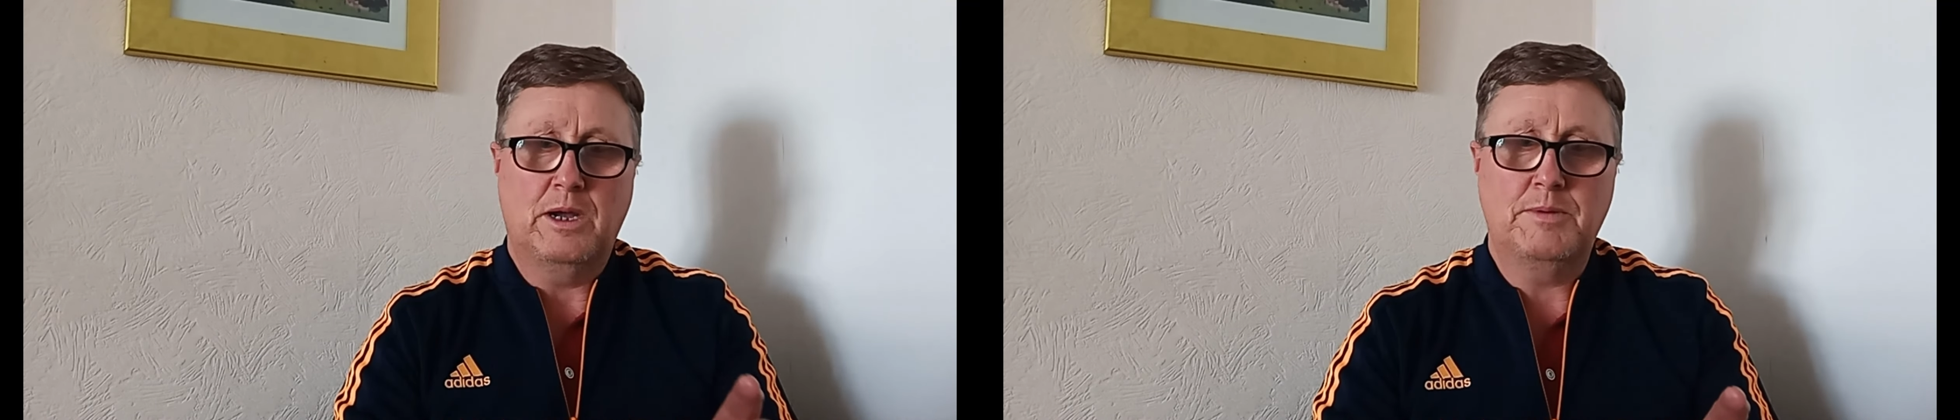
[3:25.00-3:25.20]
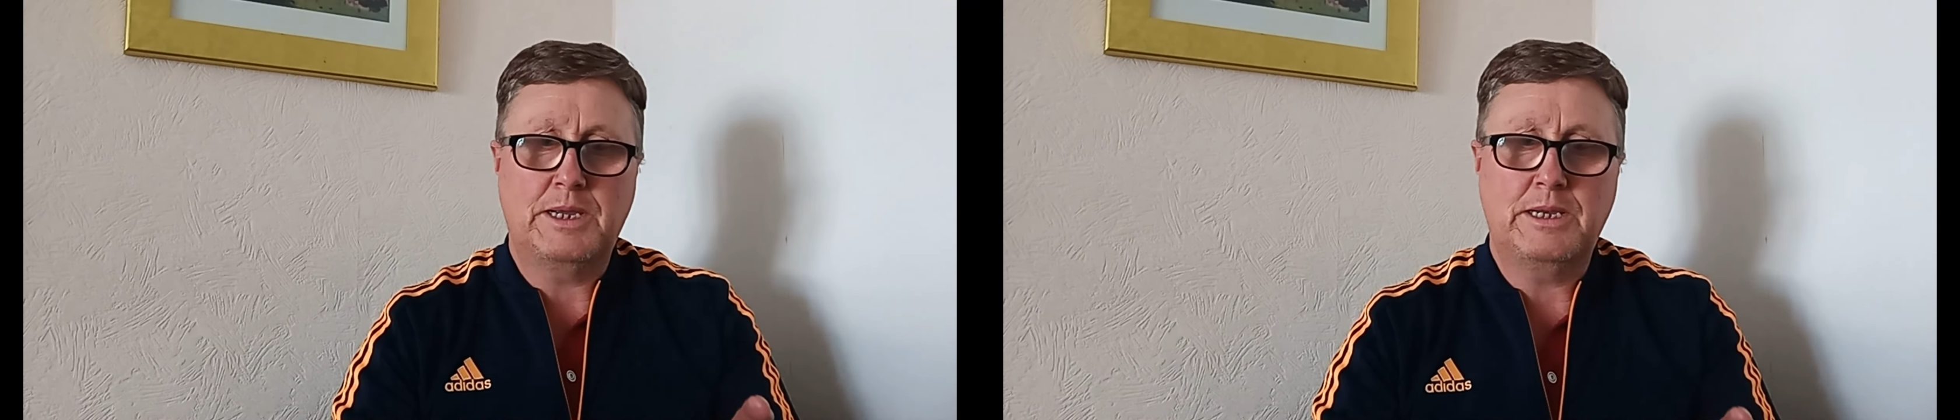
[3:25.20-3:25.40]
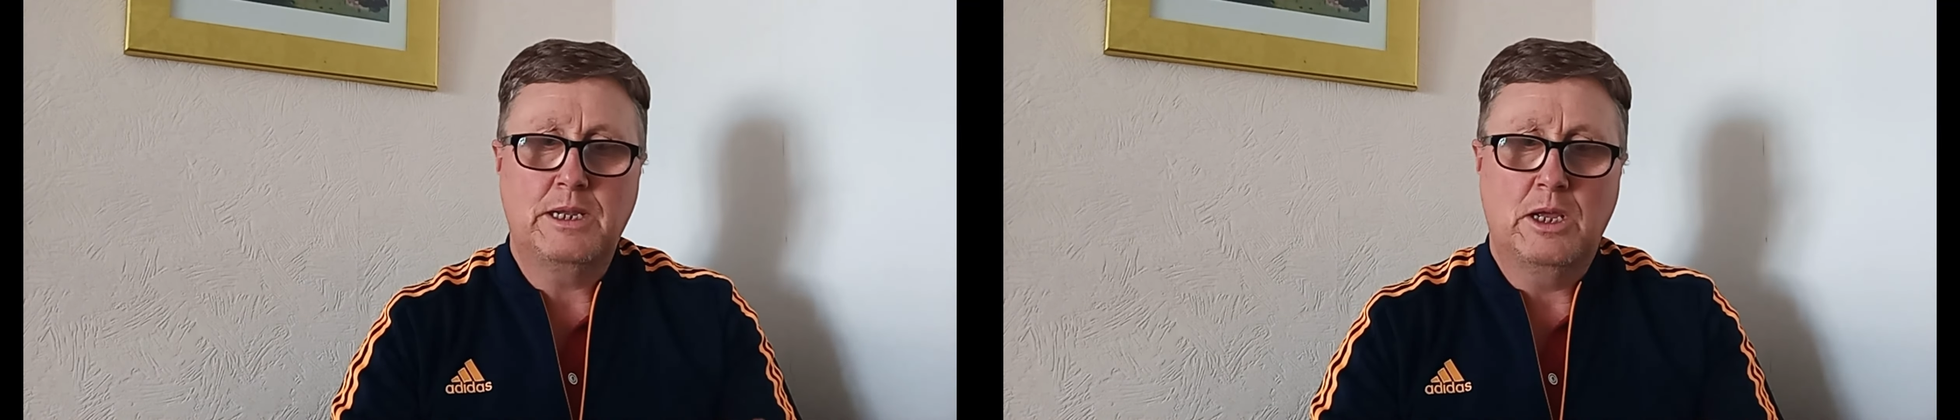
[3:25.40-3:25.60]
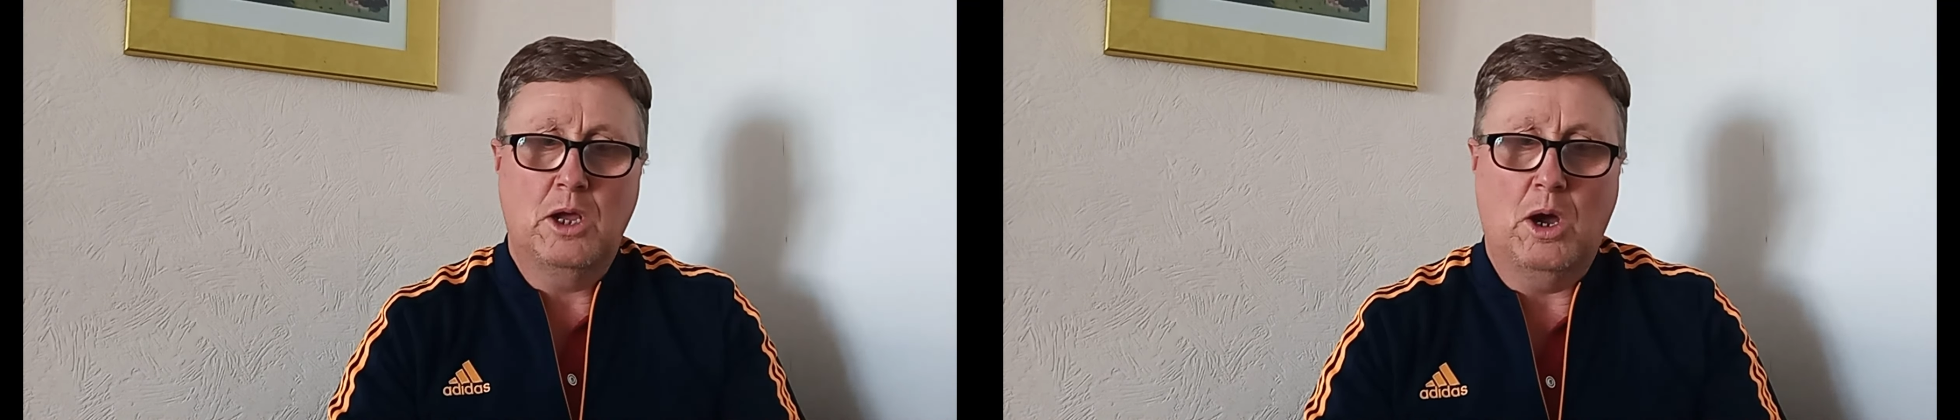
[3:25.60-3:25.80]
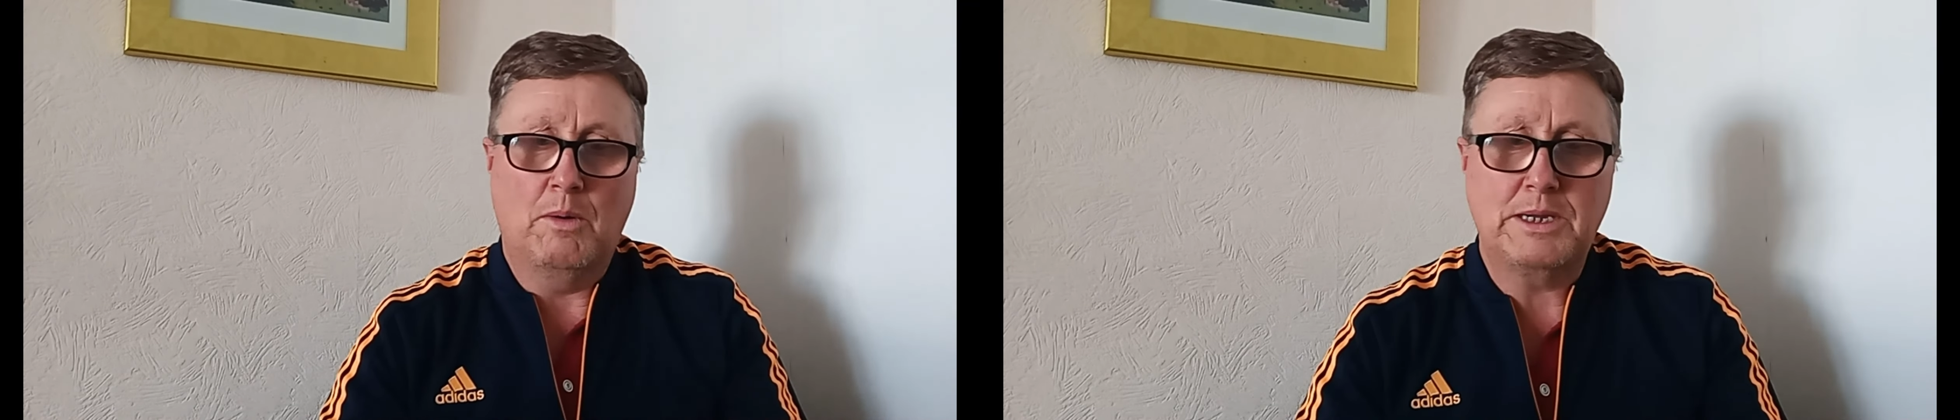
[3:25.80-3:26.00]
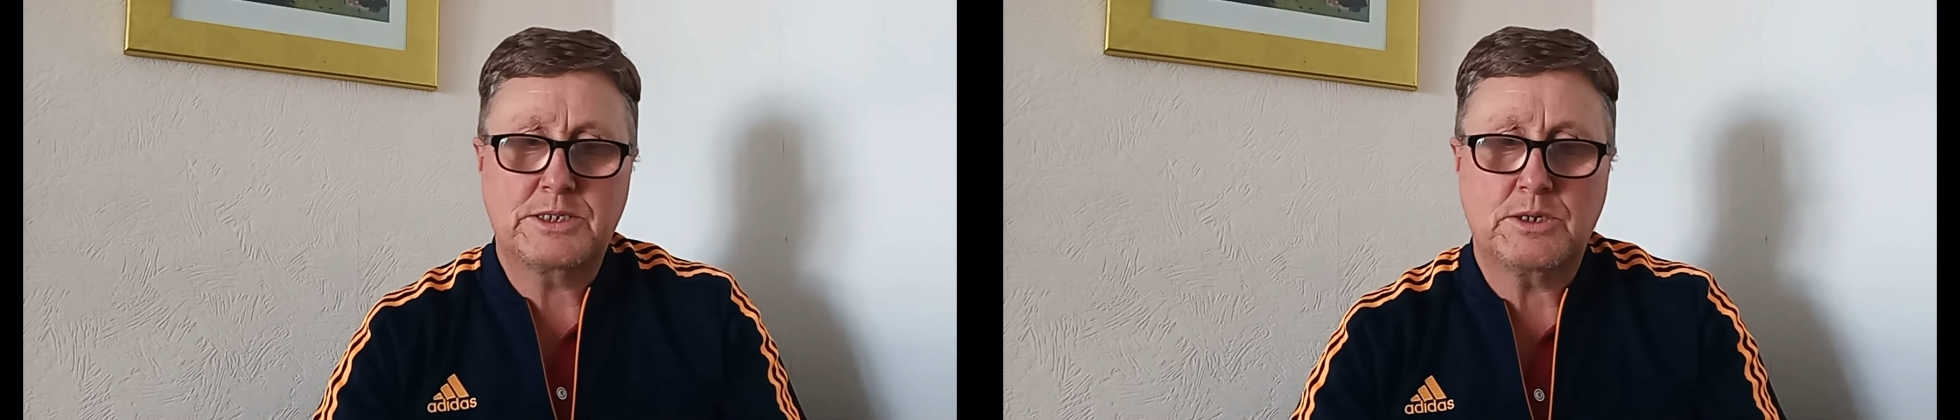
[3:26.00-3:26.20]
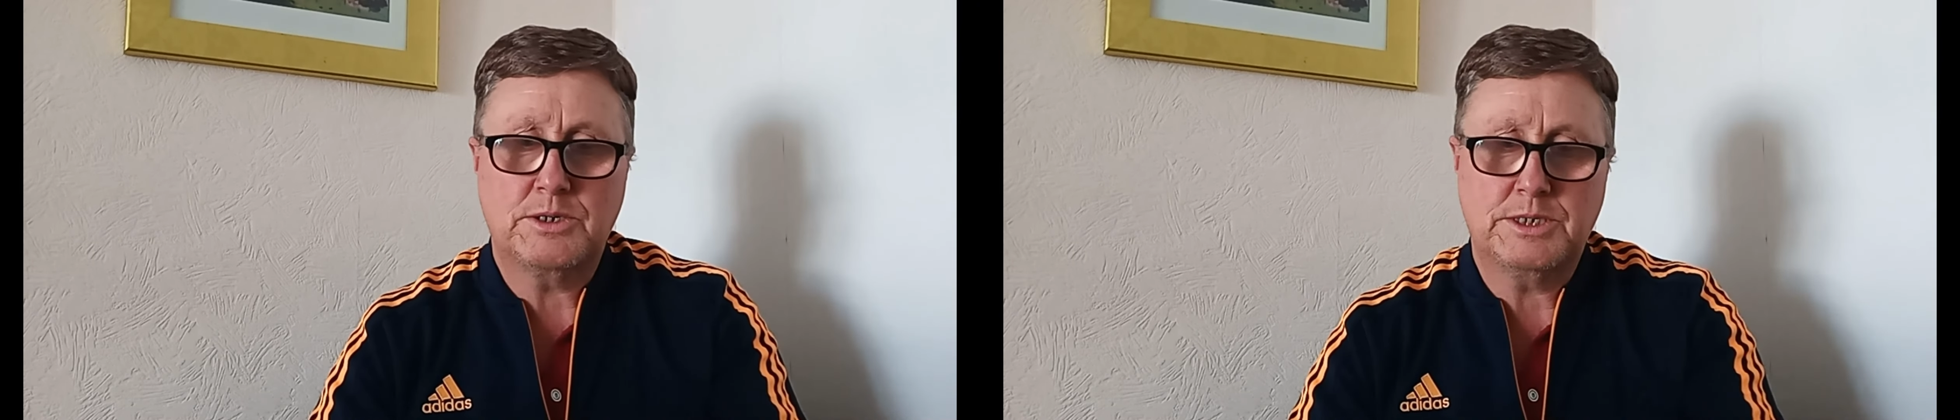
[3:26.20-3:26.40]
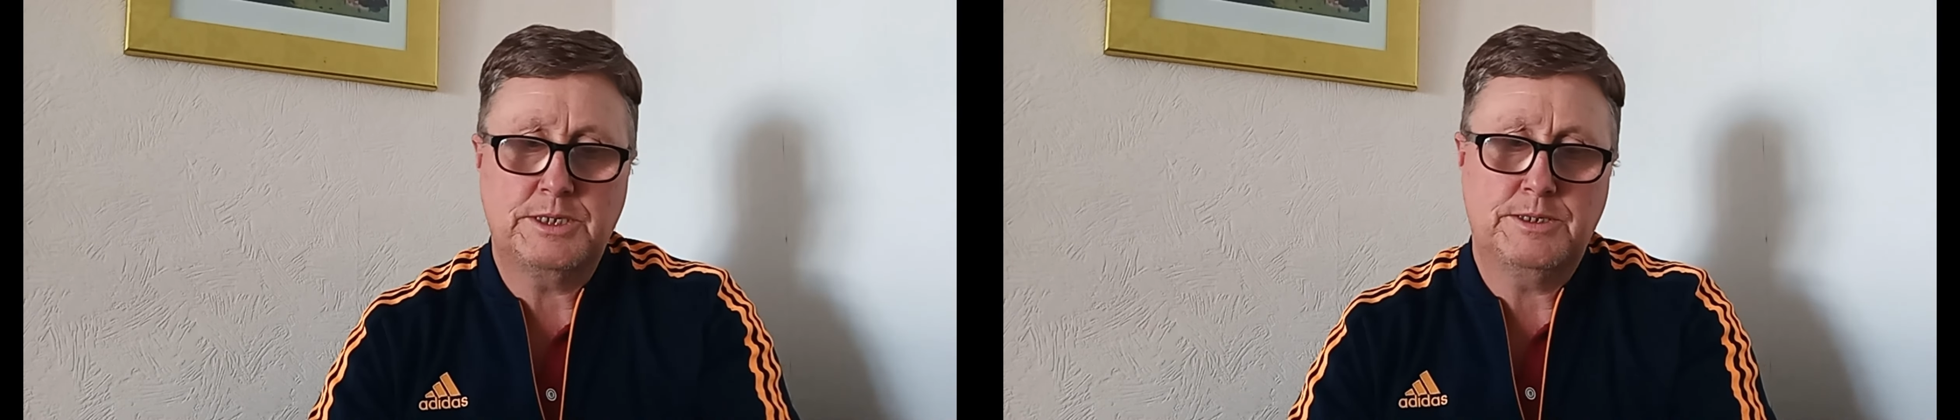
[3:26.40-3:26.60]
I mean, I went
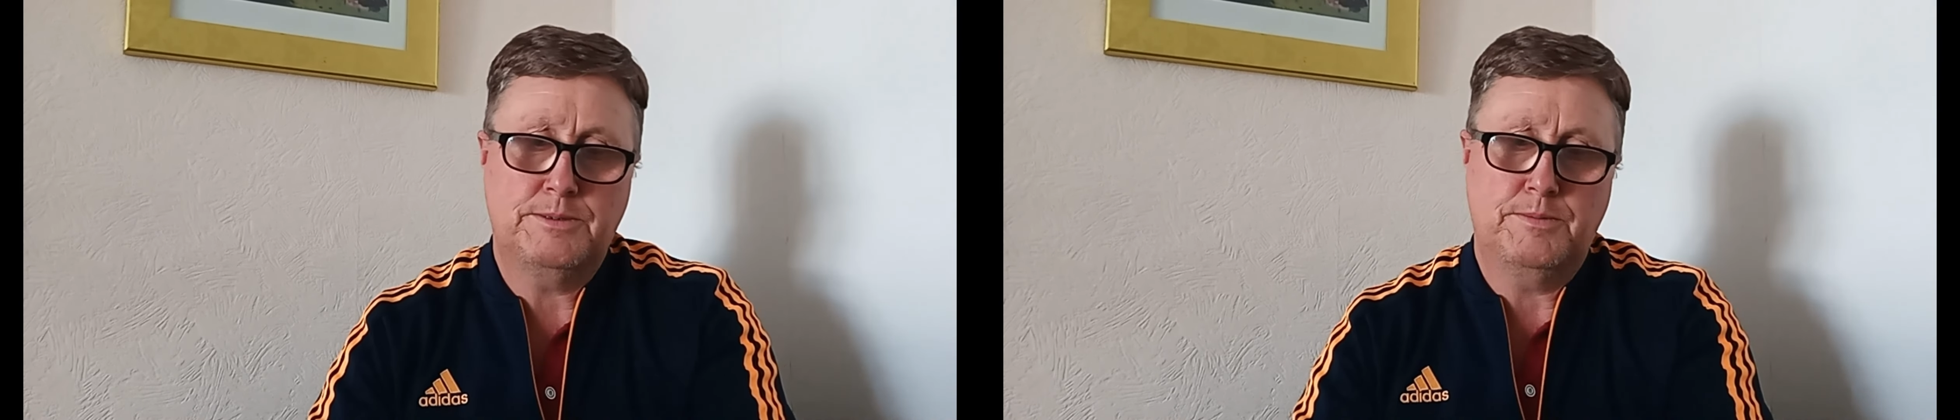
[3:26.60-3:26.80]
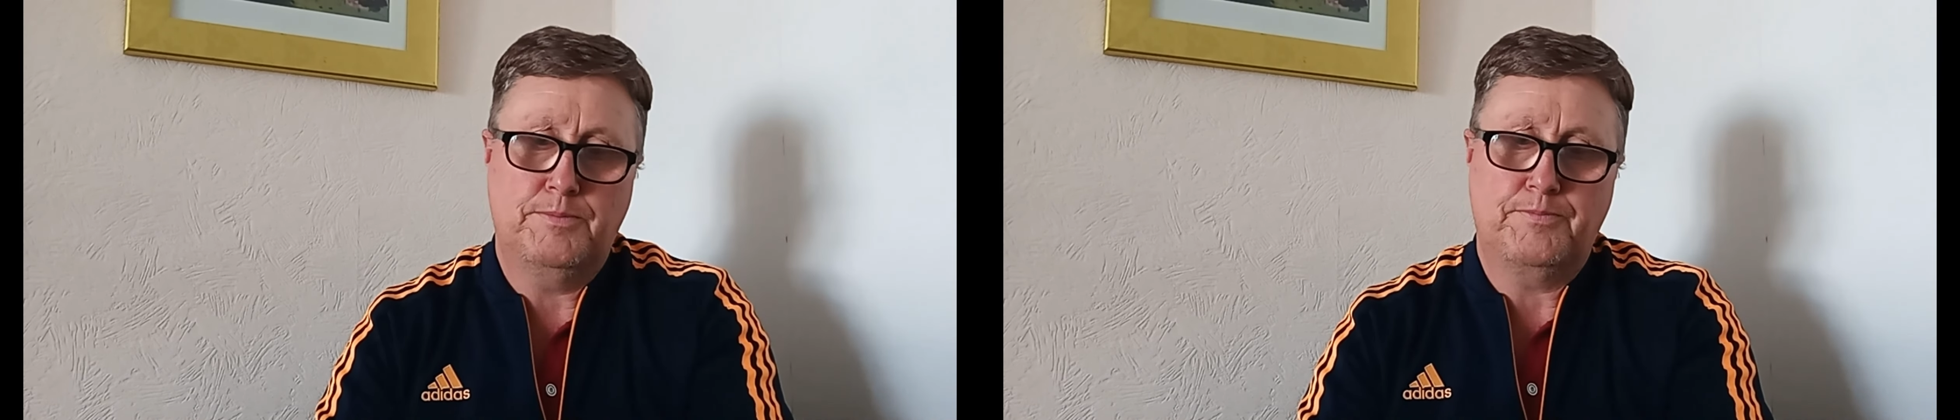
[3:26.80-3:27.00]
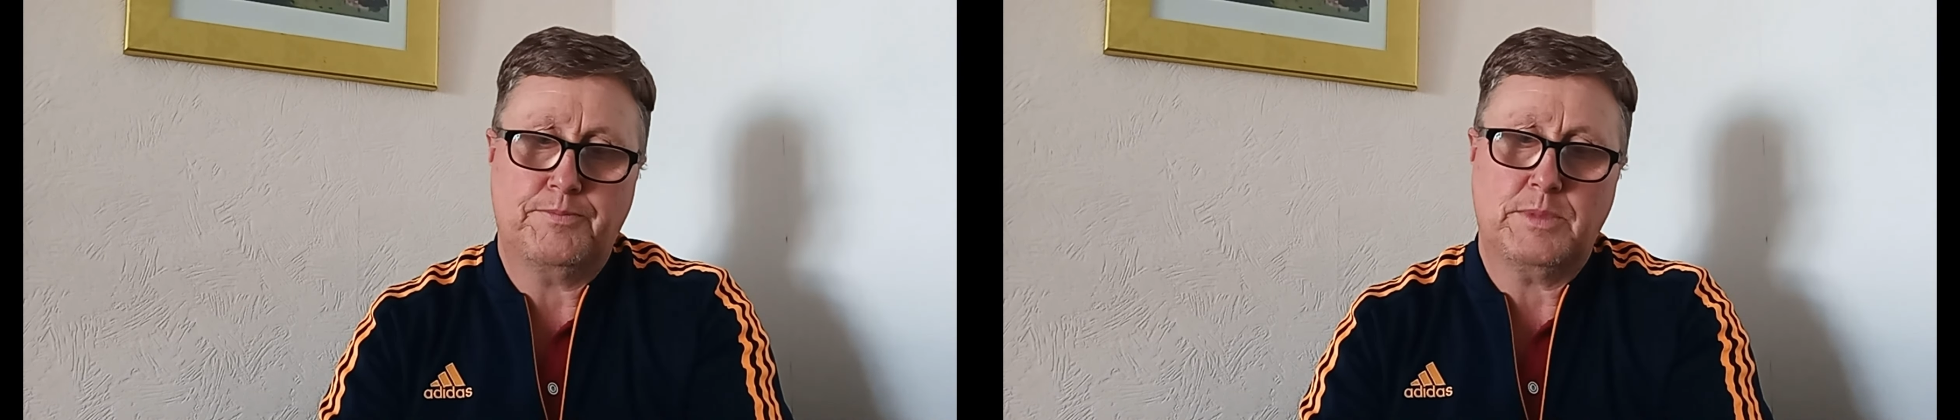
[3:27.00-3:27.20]
on,